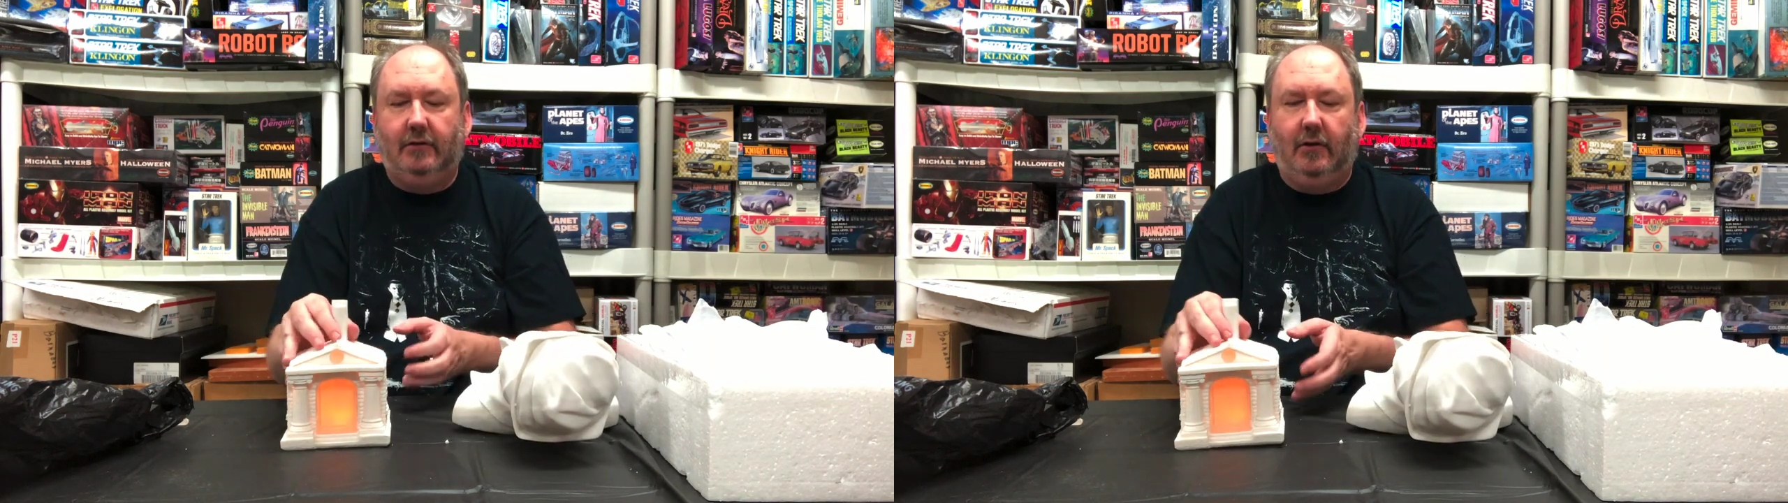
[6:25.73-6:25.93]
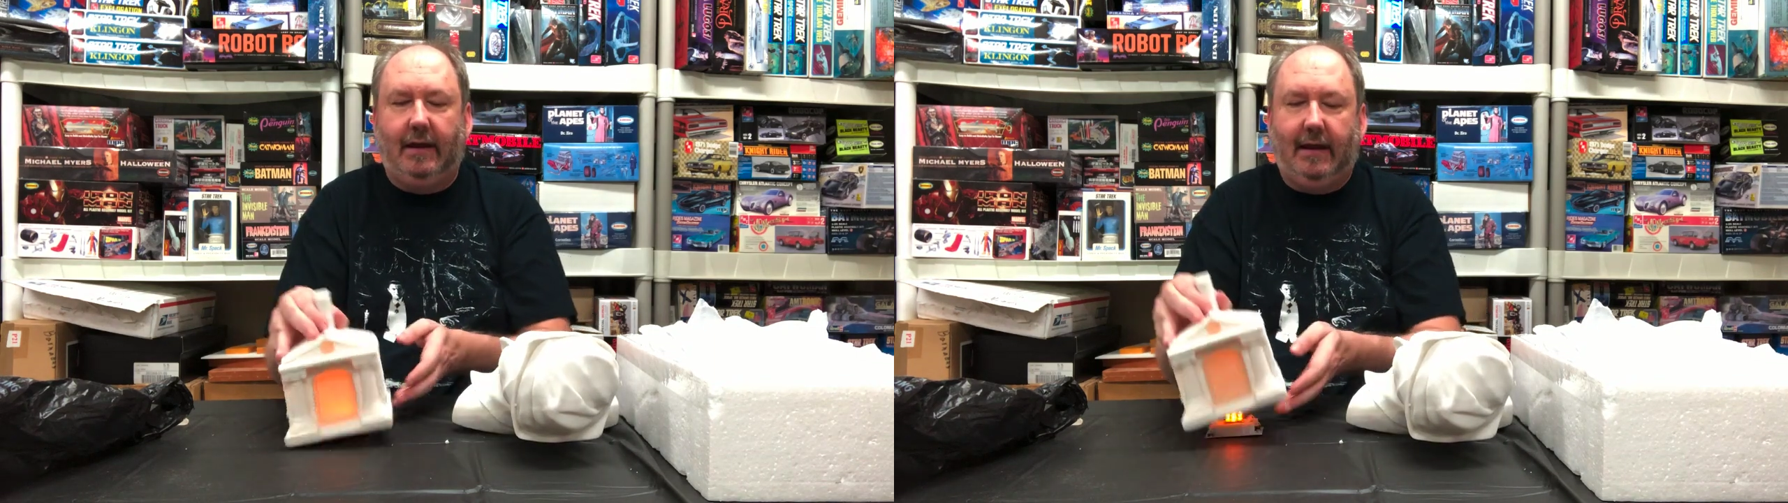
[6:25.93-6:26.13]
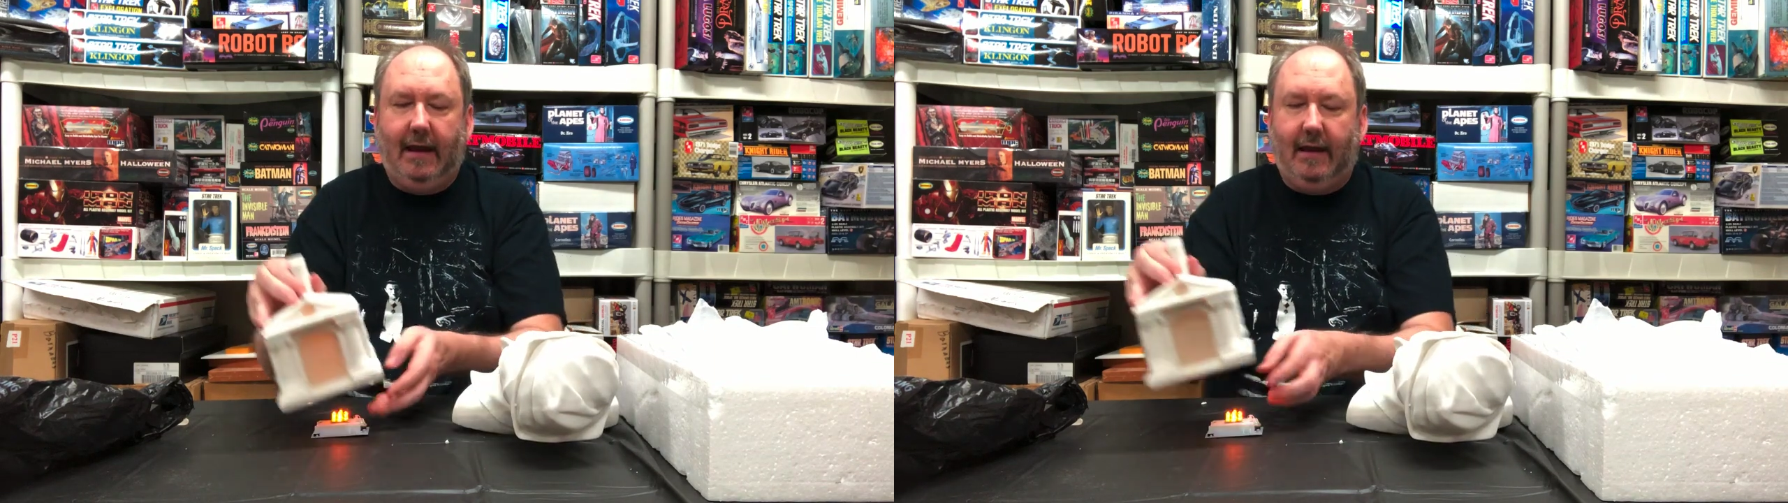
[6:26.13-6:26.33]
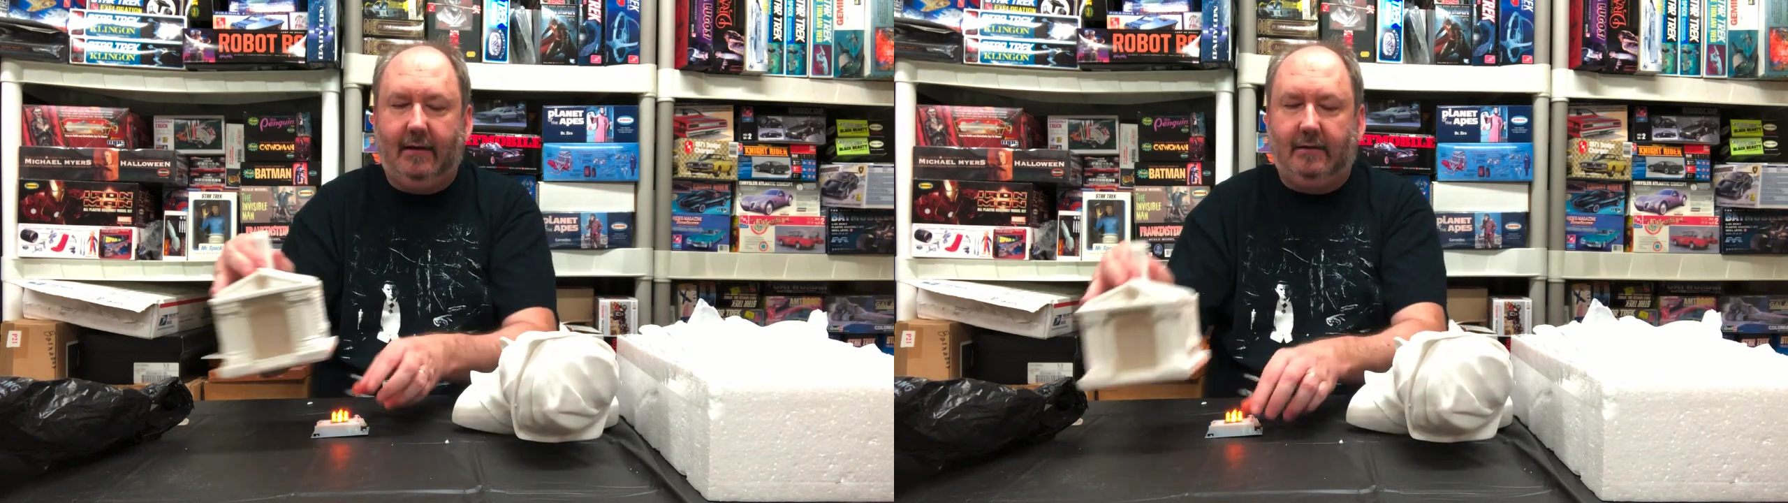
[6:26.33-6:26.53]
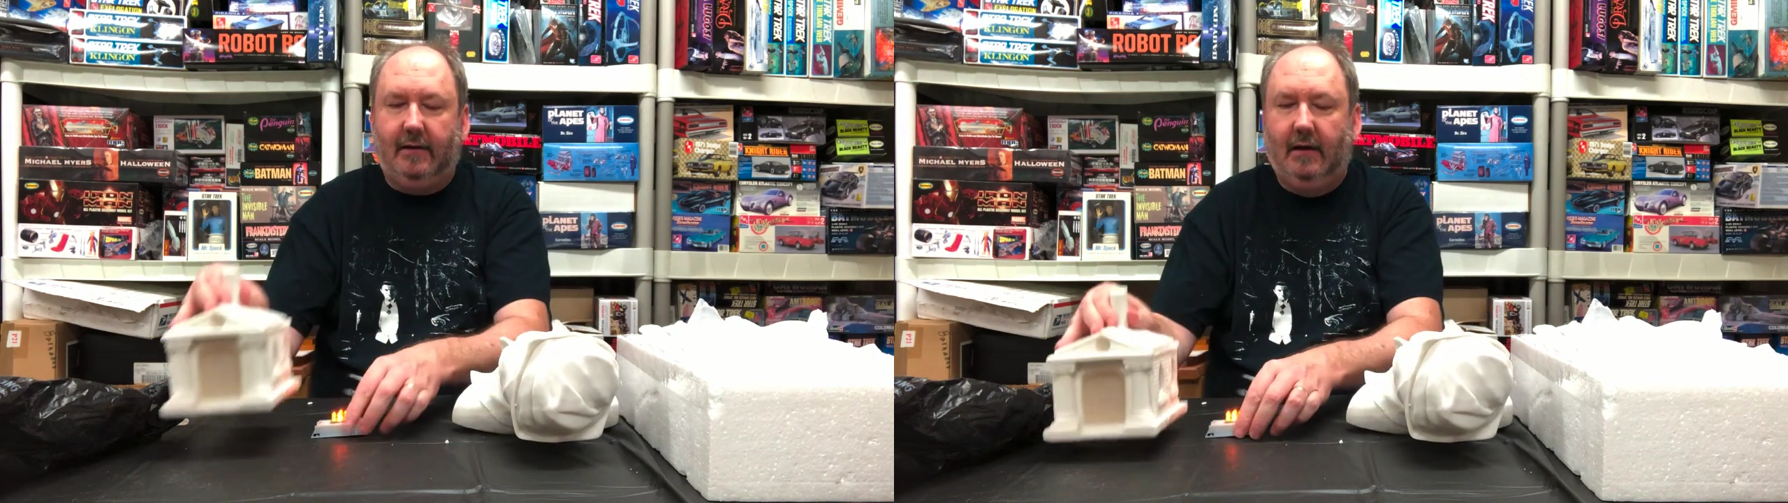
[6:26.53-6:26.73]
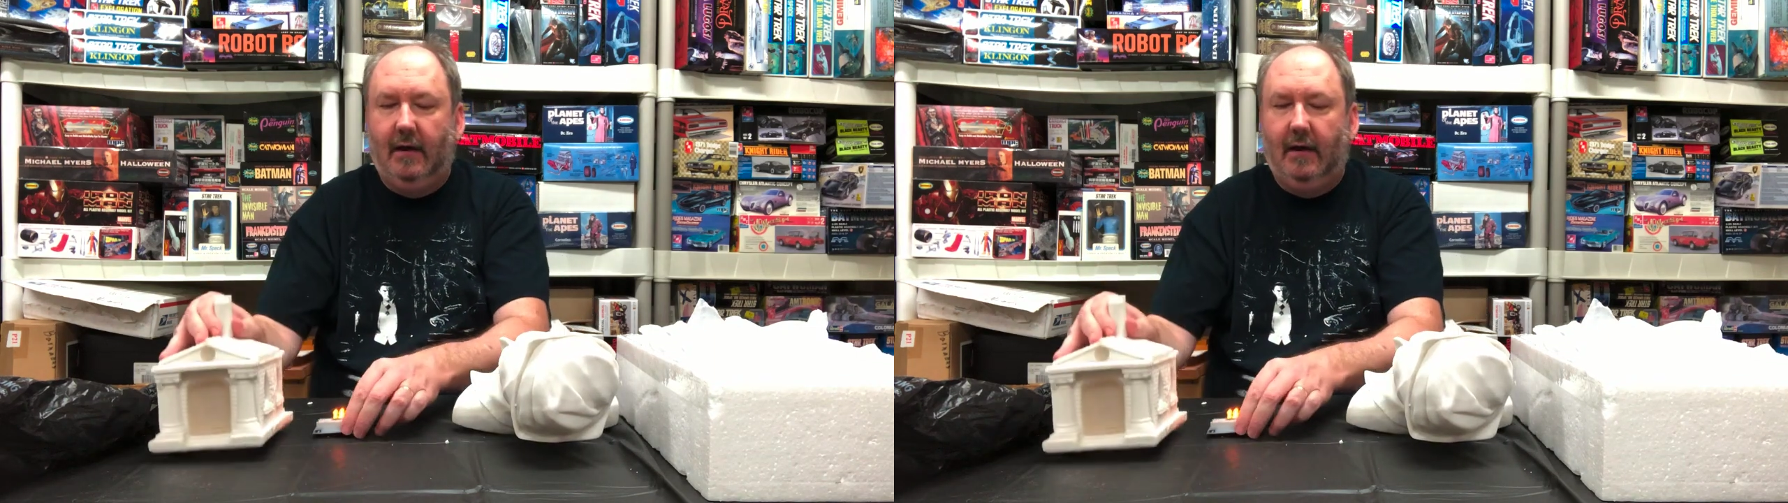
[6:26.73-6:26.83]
You can get it